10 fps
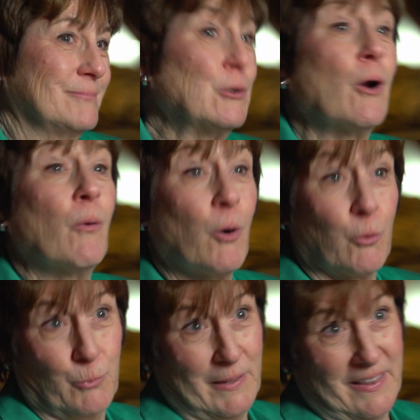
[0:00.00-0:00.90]
grow
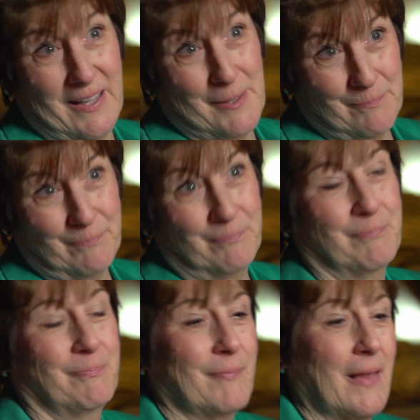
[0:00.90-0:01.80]
old with
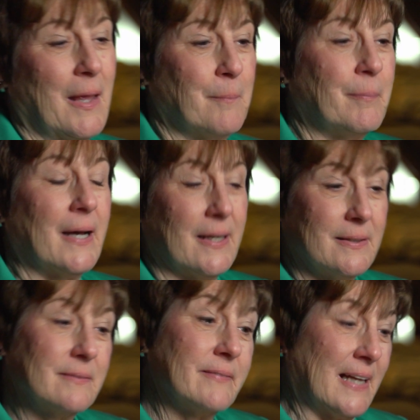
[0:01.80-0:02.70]
them, but
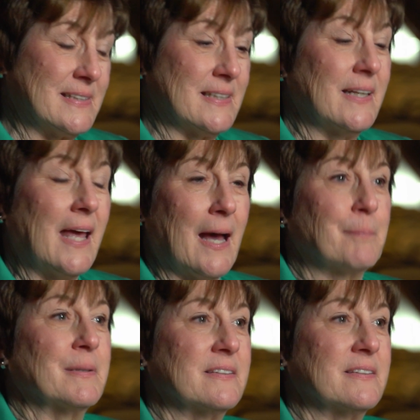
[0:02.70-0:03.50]
that didn't happen.